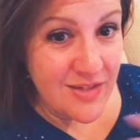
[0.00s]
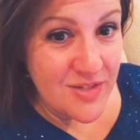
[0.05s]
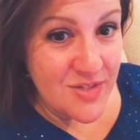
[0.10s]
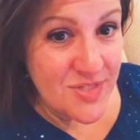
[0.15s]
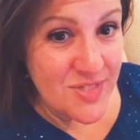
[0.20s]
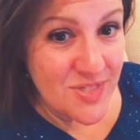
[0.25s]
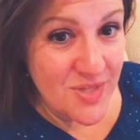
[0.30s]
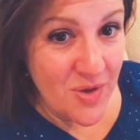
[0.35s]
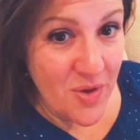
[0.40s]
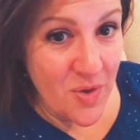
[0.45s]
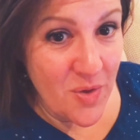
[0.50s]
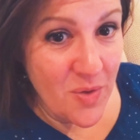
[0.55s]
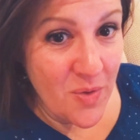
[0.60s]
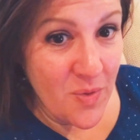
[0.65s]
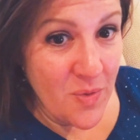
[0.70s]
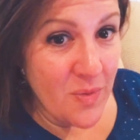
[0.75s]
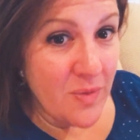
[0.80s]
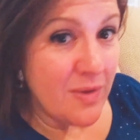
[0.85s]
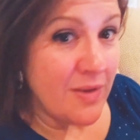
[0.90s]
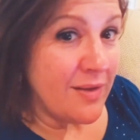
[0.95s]

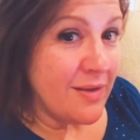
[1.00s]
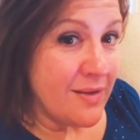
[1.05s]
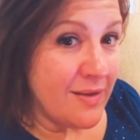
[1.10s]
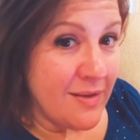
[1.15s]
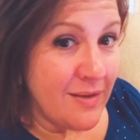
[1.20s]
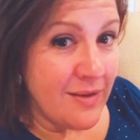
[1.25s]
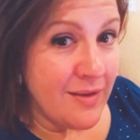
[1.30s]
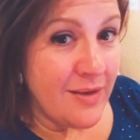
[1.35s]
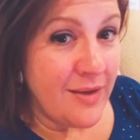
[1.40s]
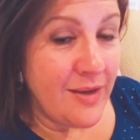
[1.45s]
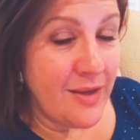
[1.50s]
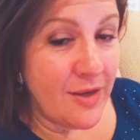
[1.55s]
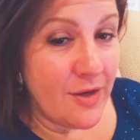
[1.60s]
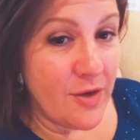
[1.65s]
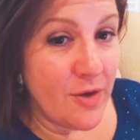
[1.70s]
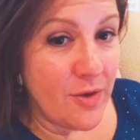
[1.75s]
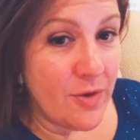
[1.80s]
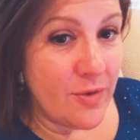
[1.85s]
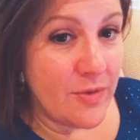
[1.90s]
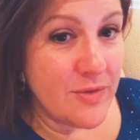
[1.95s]
So, you
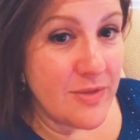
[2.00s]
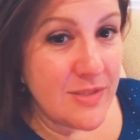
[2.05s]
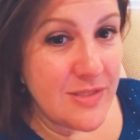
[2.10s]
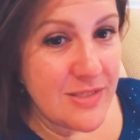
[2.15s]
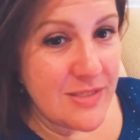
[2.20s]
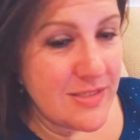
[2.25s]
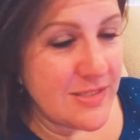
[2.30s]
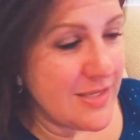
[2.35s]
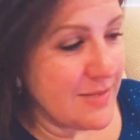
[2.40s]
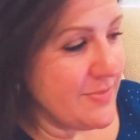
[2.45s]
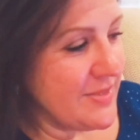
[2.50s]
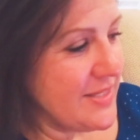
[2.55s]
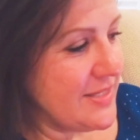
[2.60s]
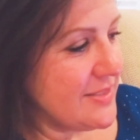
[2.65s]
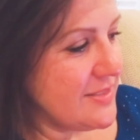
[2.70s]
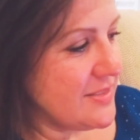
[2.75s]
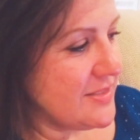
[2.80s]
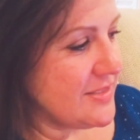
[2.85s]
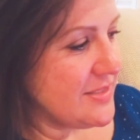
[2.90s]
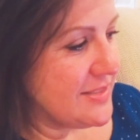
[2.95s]
know, some of
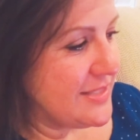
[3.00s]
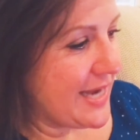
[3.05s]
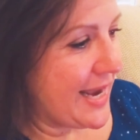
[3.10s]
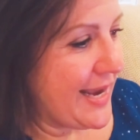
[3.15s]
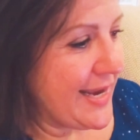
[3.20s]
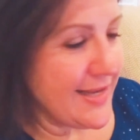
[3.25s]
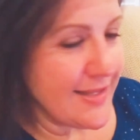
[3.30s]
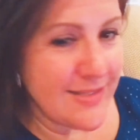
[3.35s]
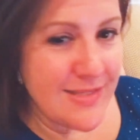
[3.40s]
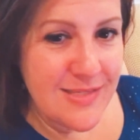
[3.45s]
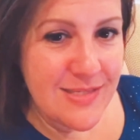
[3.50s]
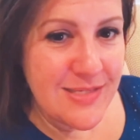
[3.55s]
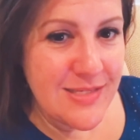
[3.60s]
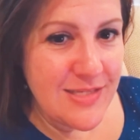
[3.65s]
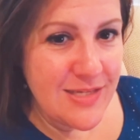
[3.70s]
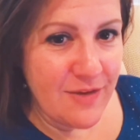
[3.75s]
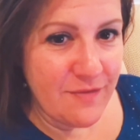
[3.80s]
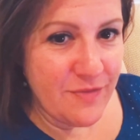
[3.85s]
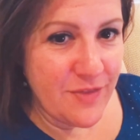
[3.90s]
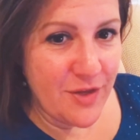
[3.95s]
these diets and
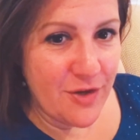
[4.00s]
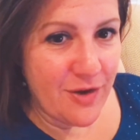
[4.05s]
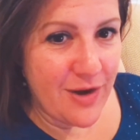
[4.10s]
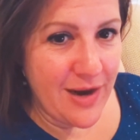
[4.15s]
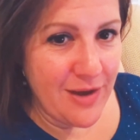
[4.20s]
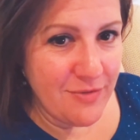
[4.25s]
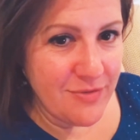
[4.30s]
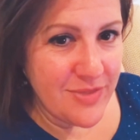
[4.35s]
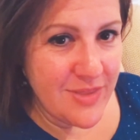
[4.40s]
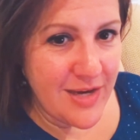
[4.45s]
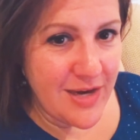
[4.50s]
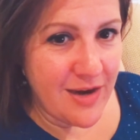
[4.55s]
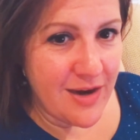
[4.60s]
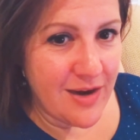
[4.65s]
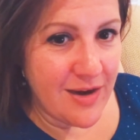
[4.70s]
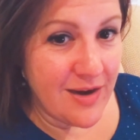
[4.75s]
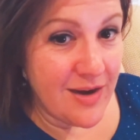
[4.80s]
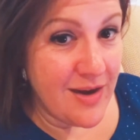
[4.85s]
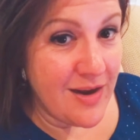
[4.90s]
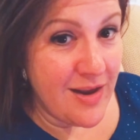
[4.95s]
stuff that are out
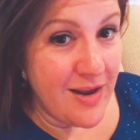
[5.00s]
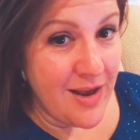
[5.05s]
there,